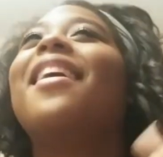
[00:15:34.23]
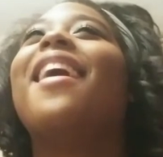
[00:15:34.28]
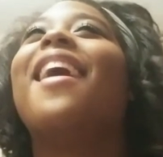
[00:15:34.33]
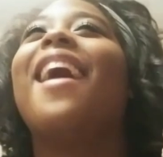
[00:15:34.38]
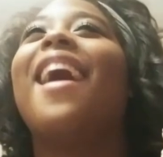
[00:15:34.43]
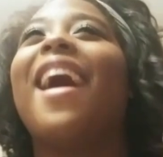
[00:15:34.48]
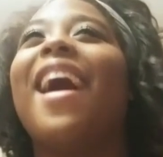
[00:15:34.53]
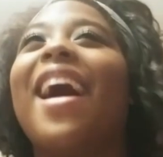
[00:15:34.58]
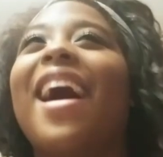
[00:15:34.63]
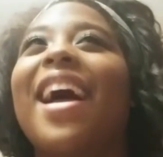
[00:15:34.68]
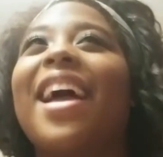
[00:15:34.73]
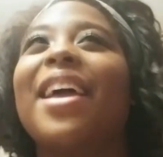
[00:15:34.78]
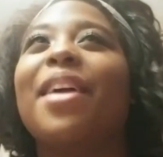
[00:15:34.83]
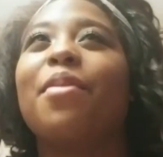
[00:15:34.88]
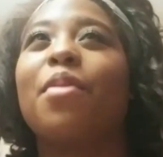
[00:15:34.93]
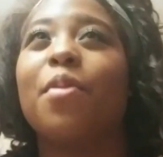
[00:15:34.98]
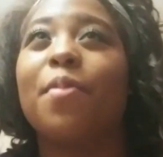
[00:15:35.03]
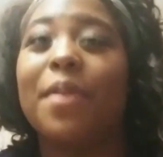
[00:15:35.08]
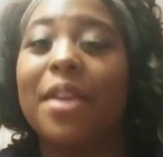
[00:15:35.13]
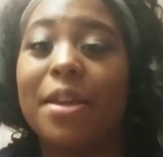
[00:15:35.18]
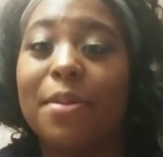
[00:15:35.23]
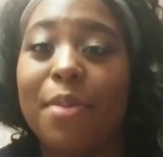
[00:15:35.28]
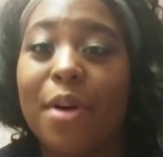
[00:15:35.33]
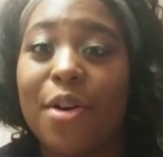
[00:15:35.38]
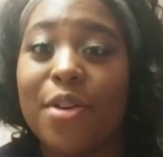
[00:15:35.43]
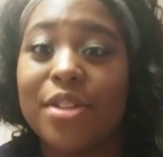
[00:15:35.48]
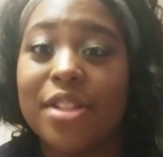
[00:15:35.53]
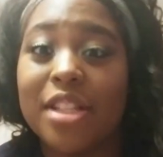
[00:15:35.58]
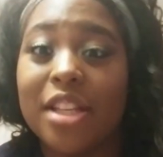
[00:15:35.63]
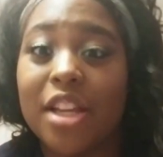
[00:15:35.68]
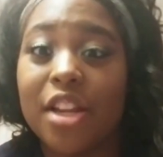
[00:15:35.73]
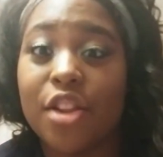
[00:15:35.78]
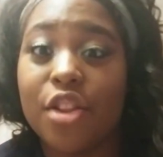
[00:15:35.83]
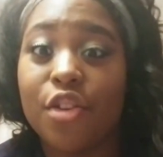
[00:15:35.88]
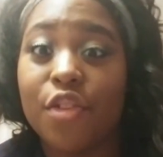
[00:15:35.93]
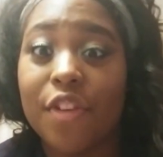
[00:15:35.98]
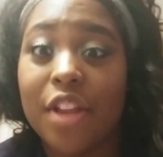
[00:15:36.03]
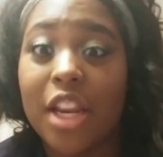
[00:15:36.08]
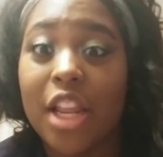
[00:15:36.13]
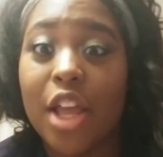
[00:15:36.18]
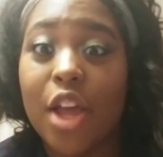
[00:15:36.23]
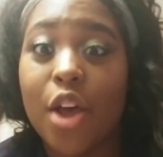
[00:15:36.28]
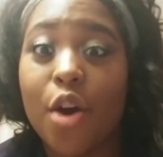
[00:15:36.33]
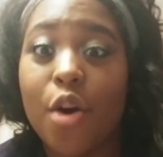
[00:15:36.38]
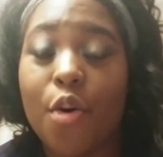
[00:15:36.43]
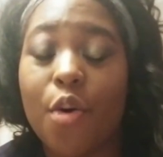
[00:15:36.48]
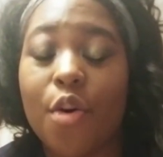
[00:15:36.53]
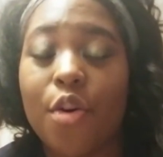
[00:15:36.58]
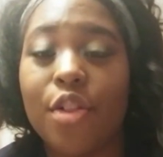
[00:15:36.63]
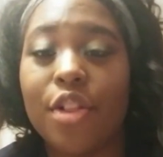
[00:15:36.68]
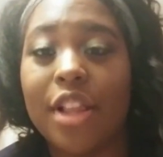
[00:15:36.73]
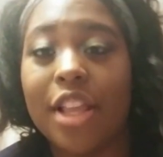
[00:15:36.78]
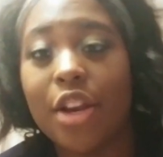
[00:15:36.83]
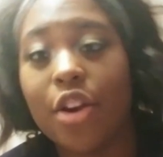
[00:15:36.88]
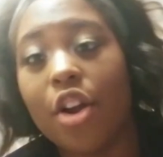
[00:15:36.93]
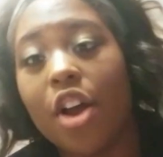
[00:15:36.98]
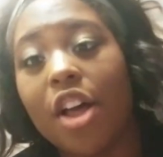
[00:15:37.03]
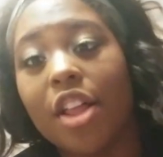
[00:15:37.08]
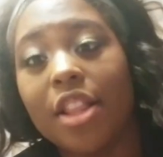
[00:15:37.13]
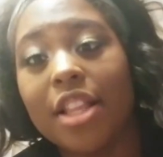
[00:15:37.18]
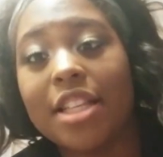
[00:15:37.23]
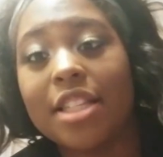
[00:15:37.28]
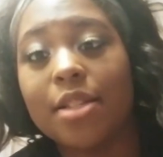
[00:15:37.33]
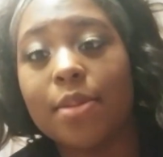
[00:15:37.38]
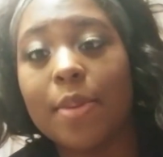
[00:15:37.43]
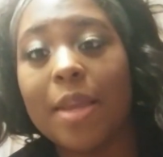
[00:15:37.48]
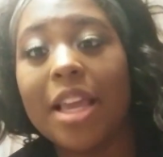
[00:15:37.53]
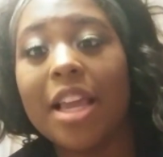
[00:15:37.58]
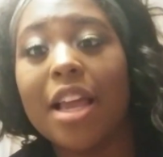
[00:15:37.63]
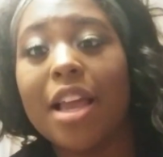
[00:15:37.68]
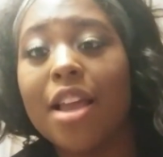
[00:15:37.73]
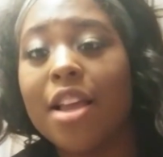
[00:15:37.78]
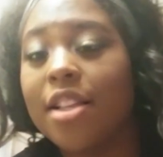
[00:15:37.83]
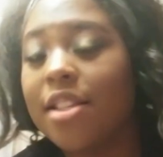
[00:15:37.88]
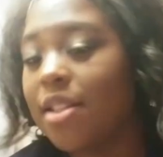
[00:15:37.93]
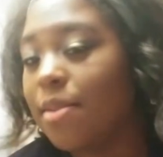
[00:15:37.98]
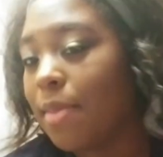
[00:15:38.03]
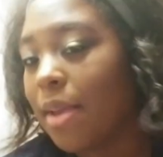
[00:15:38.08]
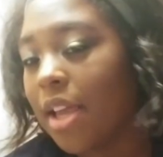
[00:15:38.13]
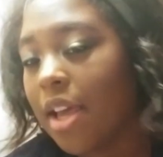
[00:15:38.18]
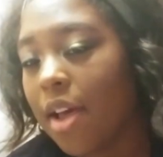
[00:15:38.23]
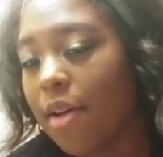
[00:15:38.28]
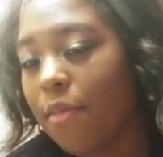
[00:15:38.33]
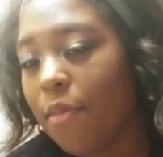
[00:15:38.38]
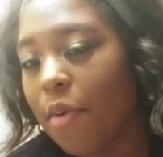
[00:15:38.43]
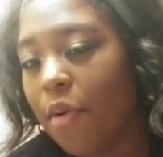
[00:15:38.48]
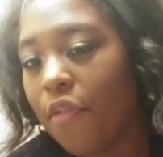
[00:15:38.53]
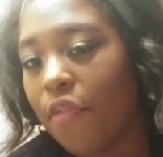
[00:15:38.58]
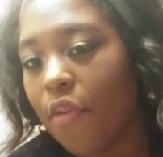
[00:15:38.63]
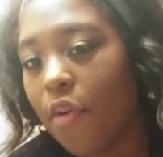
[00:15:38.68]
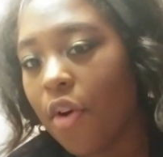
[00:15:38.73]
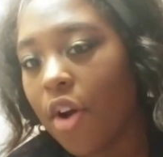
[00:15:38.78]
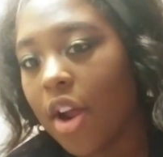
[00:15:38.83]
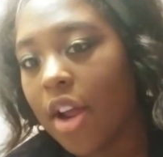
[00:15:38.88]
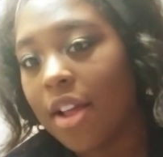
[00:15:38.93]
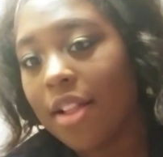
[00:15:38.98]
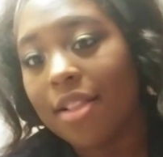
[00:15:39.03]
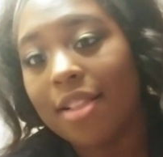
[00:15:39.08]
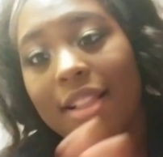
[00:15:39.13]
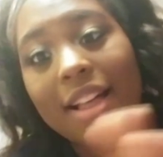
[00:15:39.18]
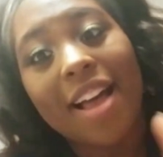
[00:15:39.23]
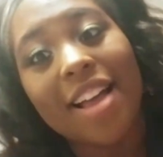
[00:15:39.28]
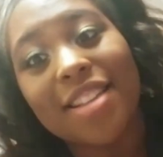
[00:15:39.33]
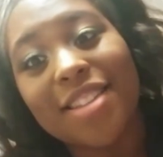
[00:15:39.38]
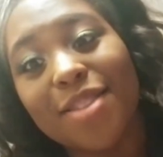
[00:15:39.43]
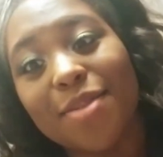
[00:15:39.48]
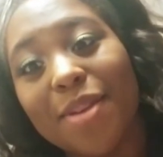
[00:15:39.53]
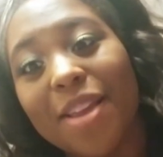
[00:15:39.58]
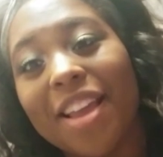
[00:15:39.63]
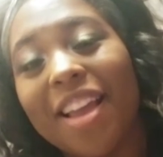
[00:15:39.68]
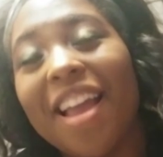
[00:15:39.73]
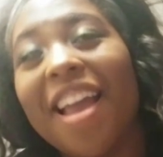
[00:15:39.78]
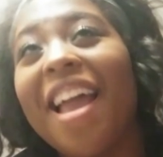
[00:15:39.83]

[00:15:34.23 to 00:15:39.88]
I will be posting another video later on this week to make up for last week.